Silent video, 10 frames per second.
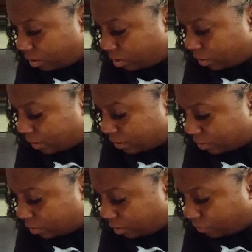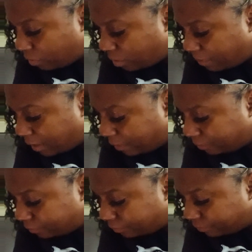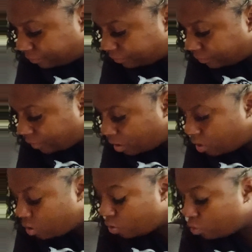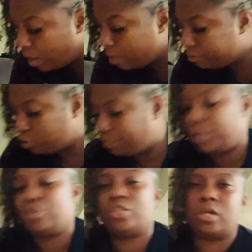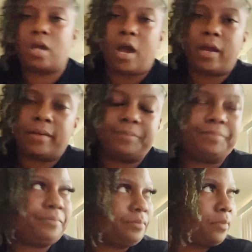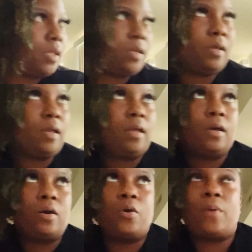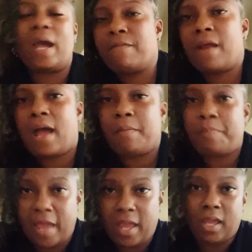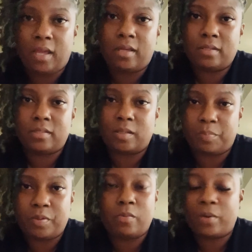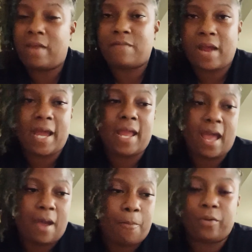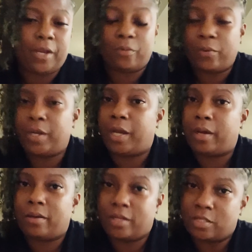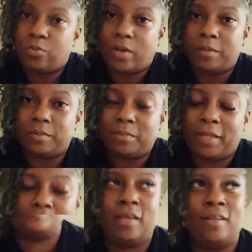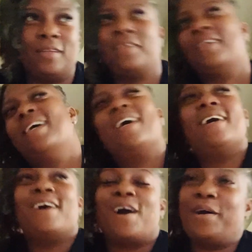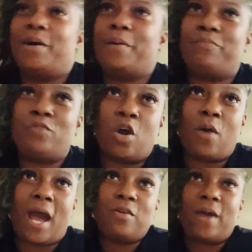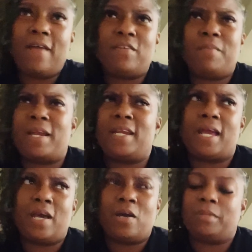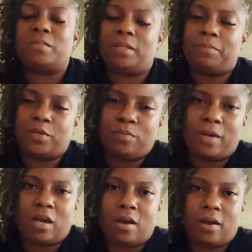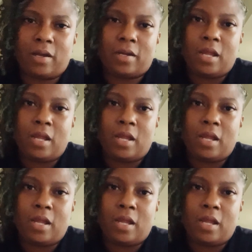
Let's see. Where am I? Who helps you build your car? whoever I pay to put whatever I wanted on there is who helps me. No, I don't have anybody that helps me build my car.